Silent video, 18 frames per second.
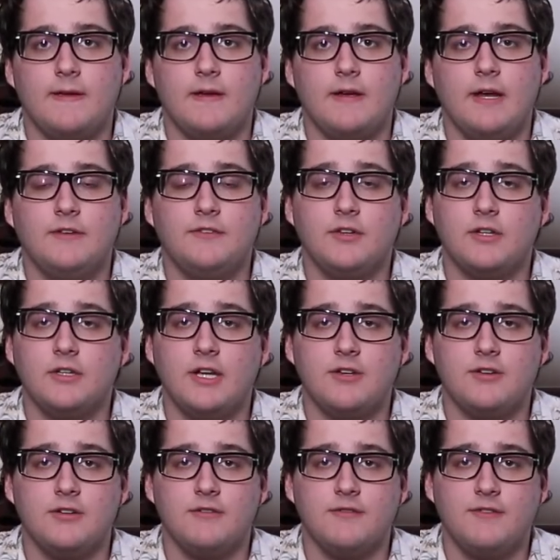it's a
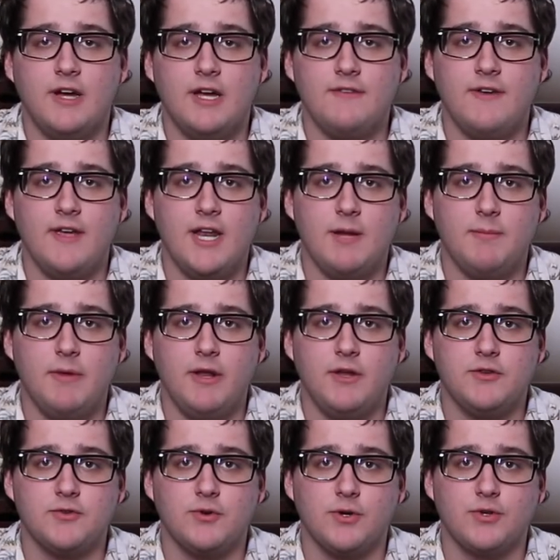collection of five
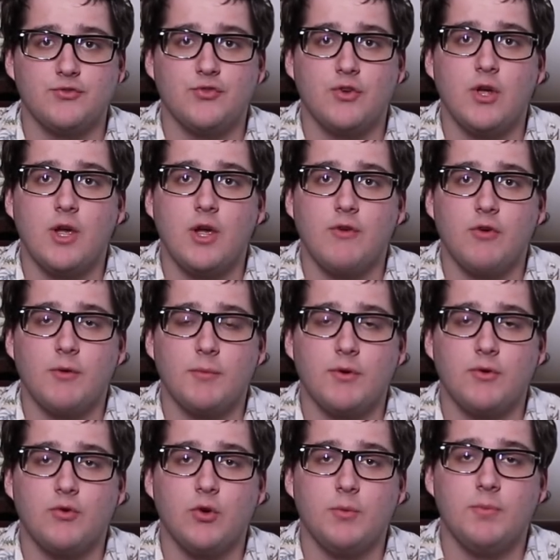animated shorts from
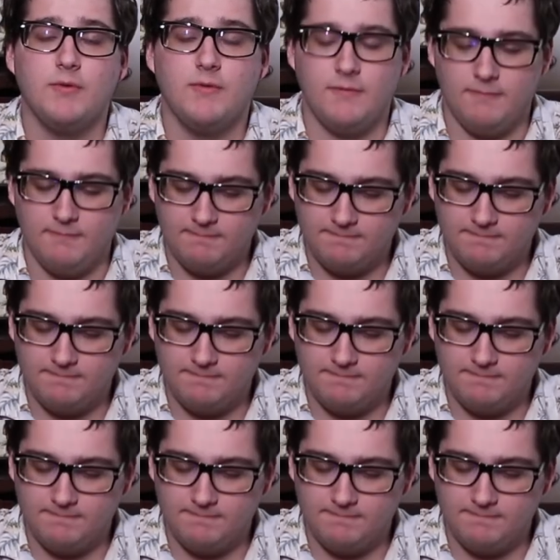a group of.